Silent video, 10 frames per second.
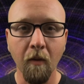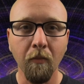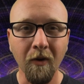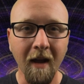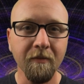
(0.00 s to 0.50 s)

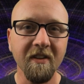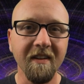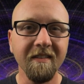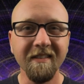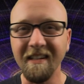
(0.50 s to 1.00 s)
Perhaps the
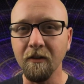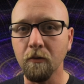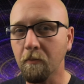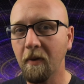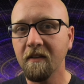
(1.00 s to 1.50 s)

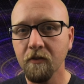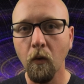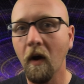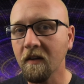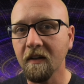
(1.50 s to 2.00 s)
single best
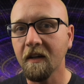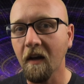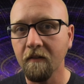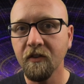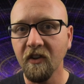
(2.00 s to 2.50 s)
quality
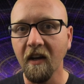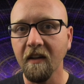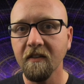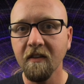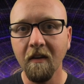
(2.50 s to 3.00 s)
of
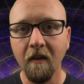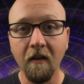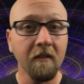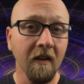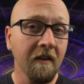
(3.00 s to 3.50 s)
science
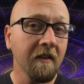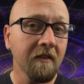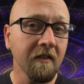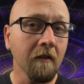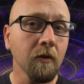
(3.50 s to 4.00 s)
is that it is
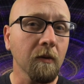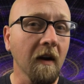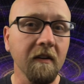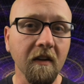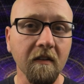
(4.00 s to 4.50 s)

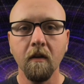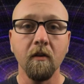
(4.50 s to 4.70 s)
self-correcting.